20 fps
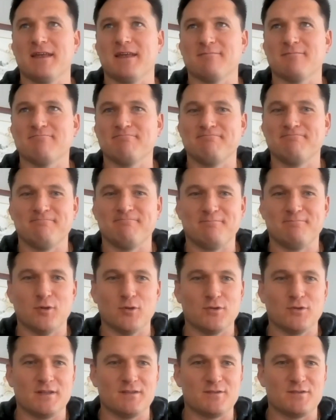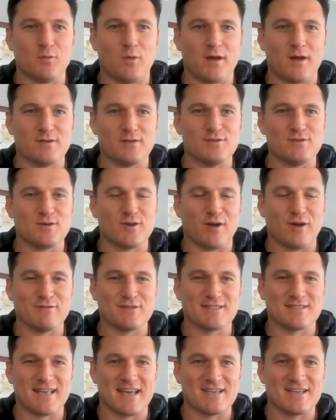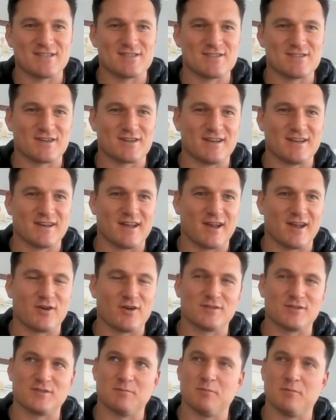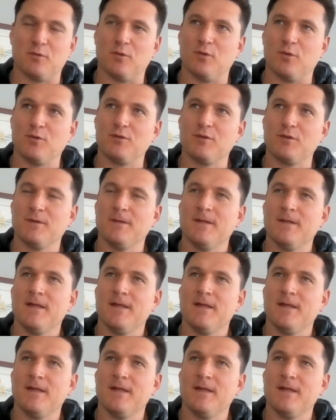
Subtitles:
being pulled into one or two conversations across the board.